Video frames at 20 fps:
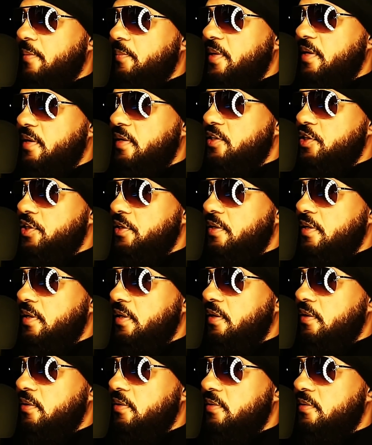men should
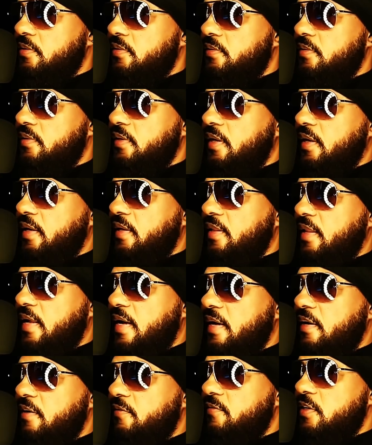kneel in
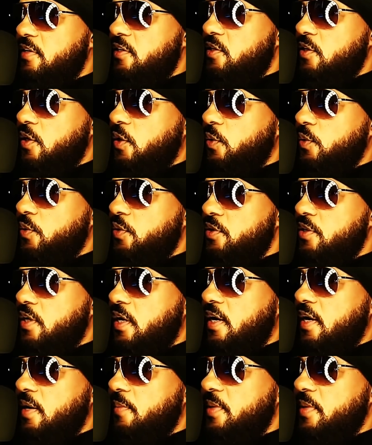light of this owner's
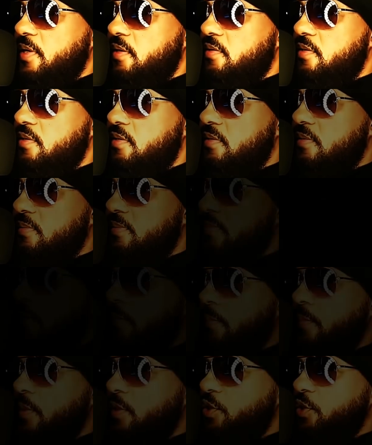comments.
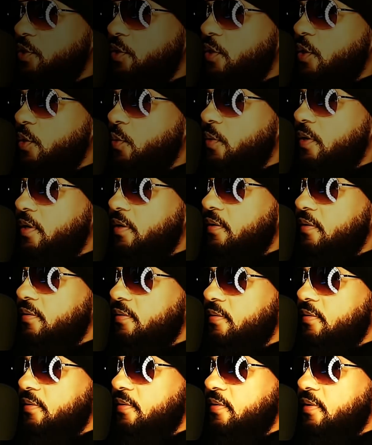But you know what?
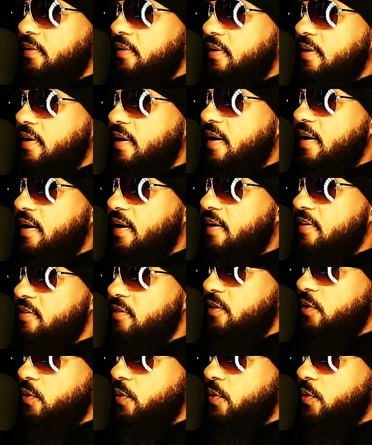I asked the